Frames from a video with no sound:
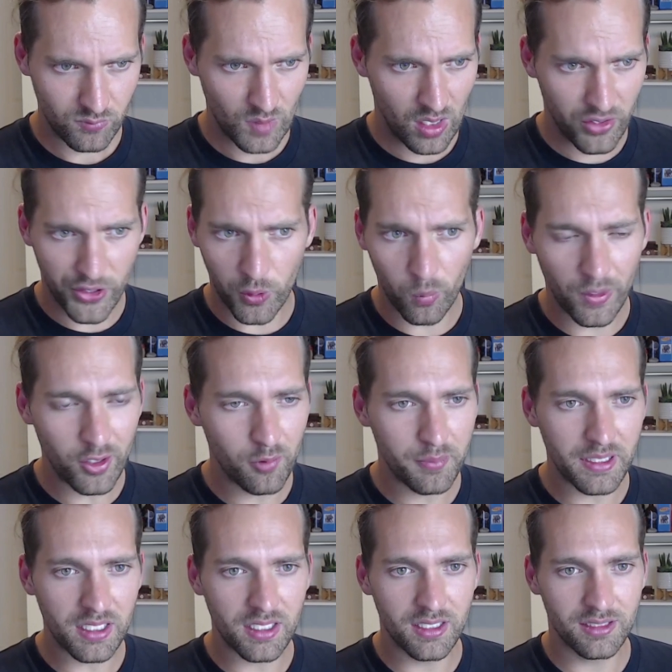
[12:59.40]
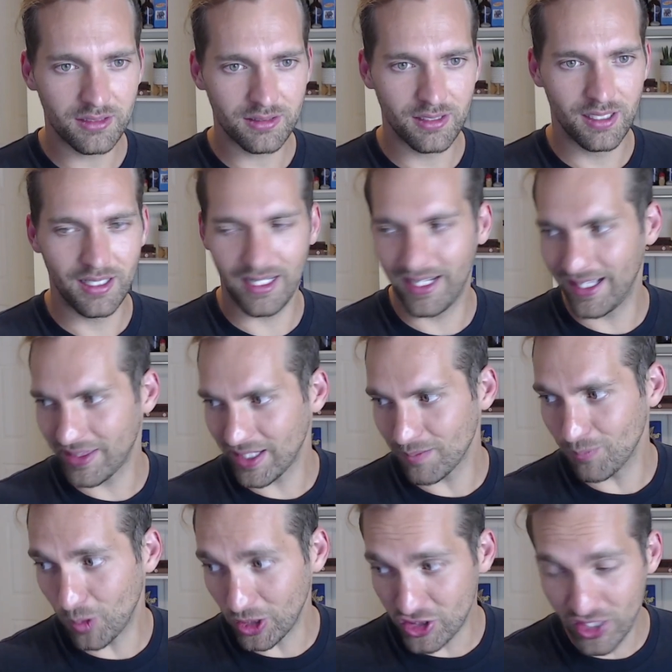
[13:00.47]
there will be, I think,
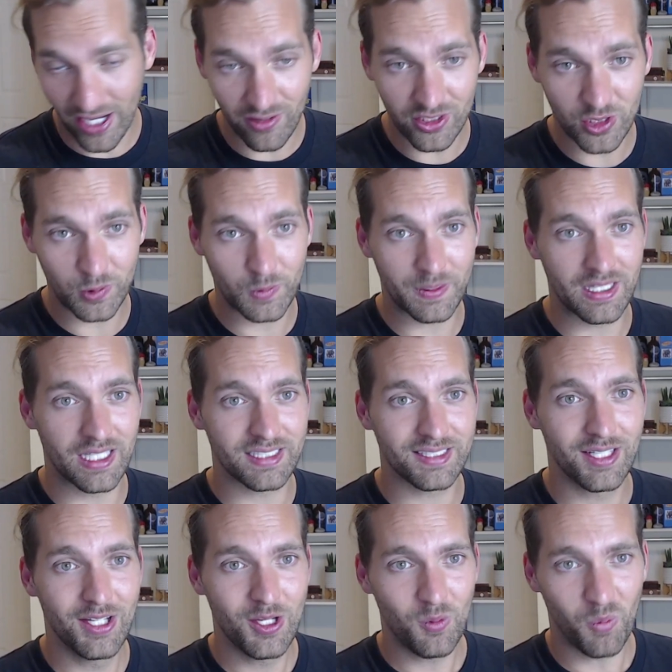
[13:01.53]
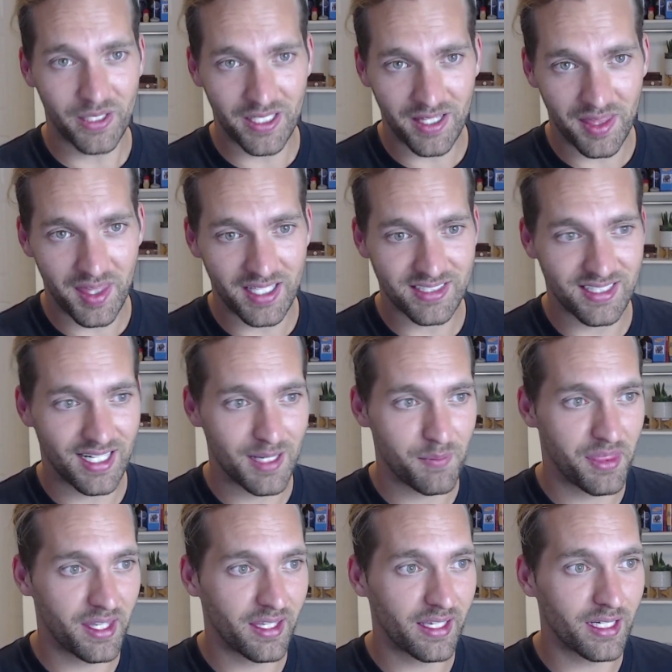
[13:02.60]
more challenges with this. One of the things that I'm thinking